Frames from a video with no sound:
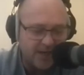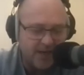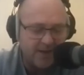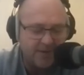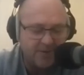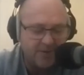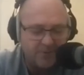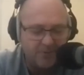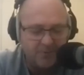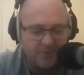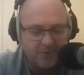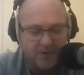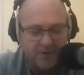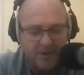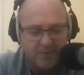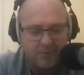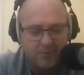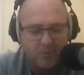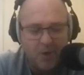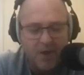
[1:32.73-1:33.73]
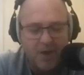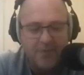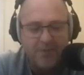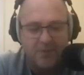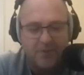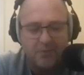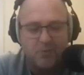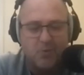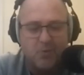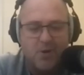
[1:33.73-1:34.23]
And one
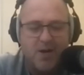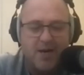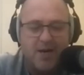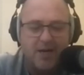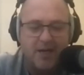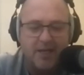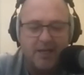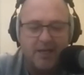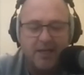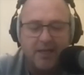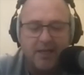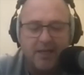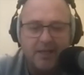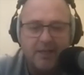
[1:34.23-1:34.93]
that really